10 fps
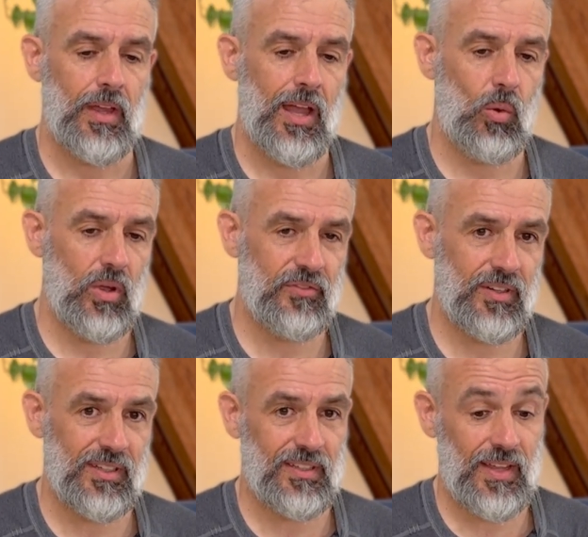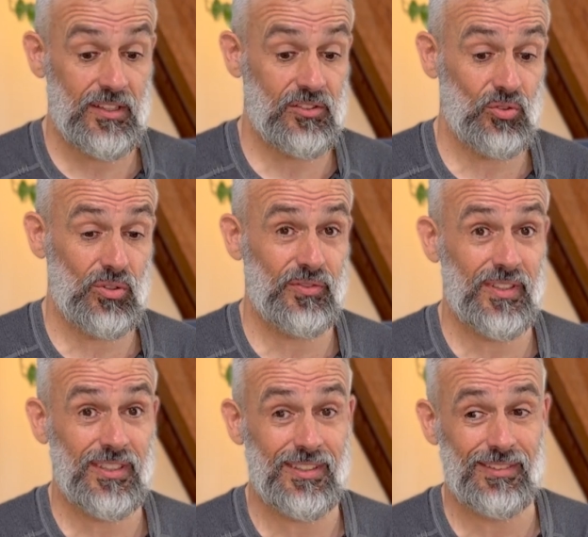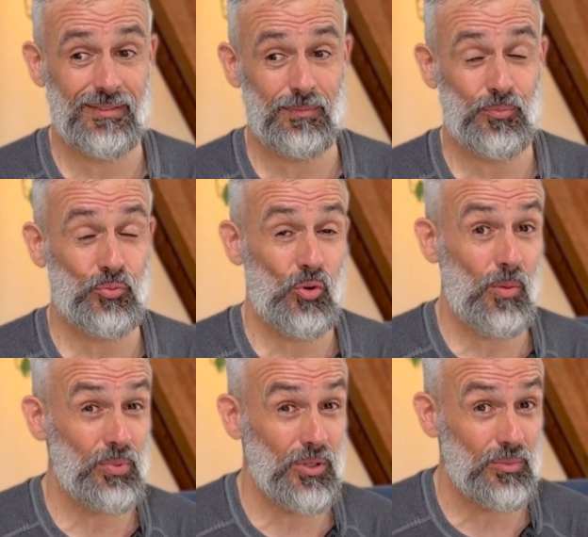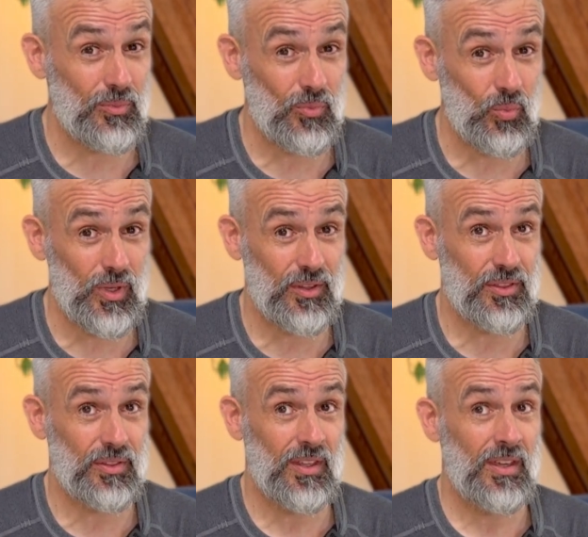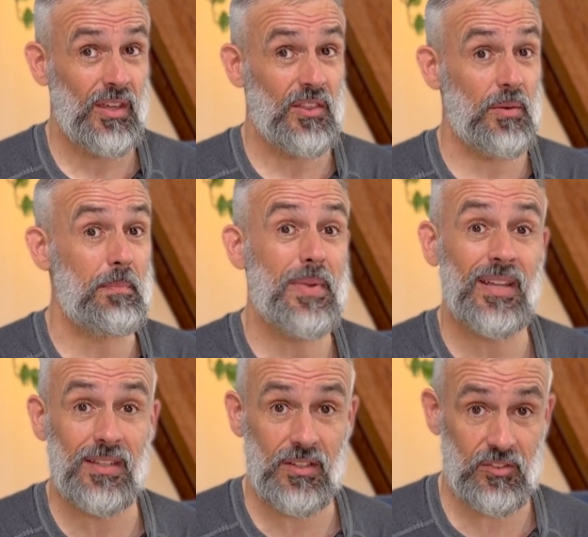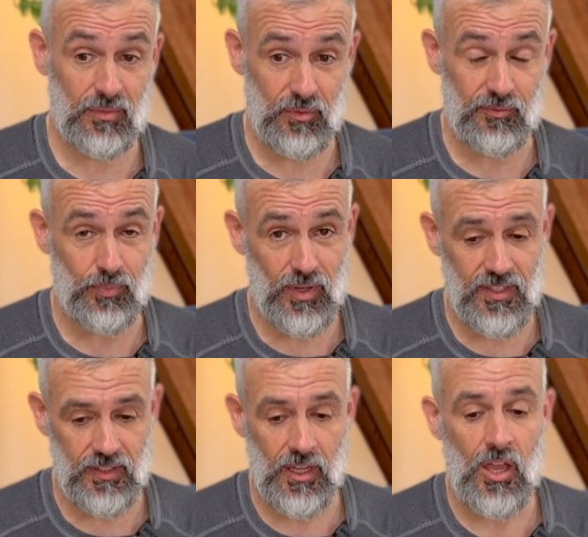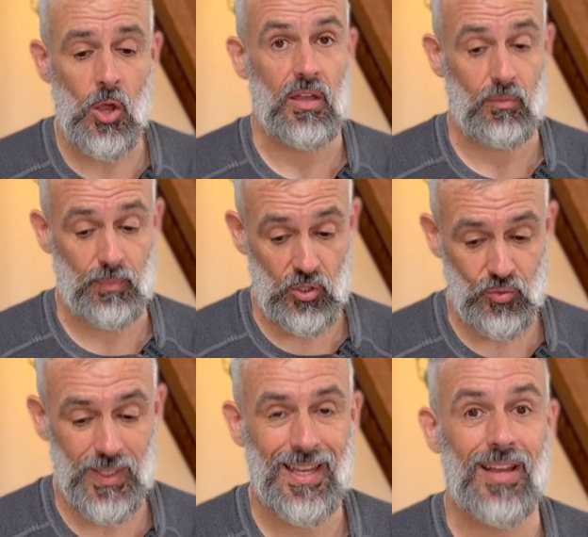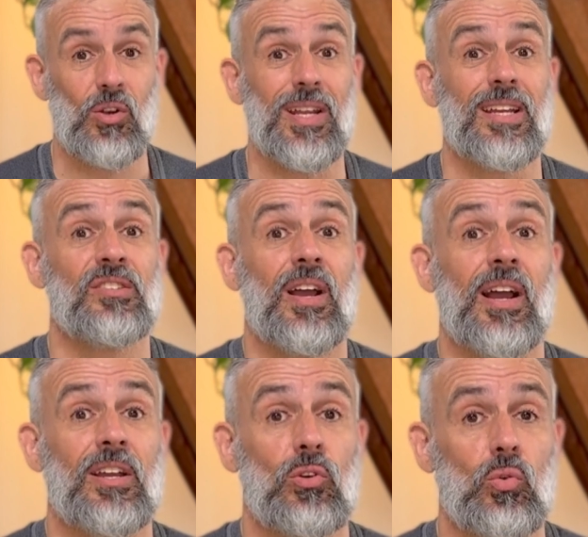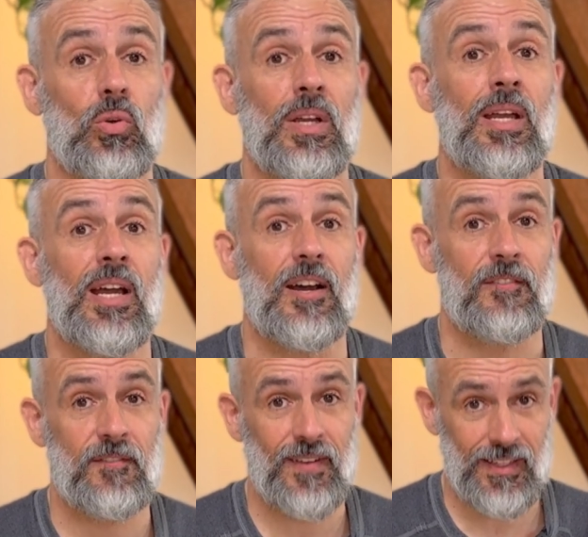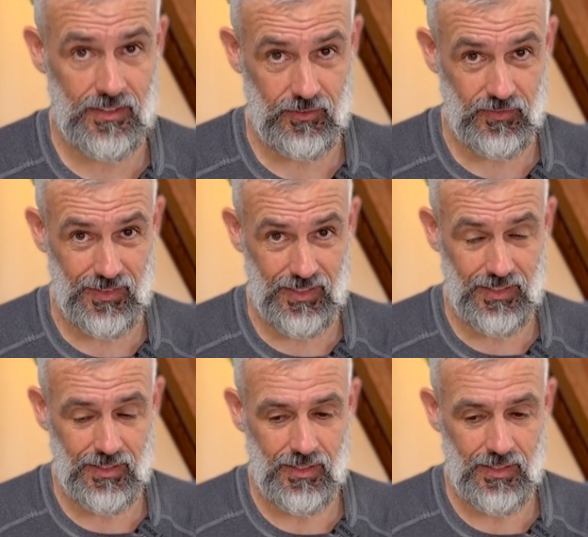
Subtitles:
However, that's sort of a problem with the mechanism of breathing because we cannot exhale effectively.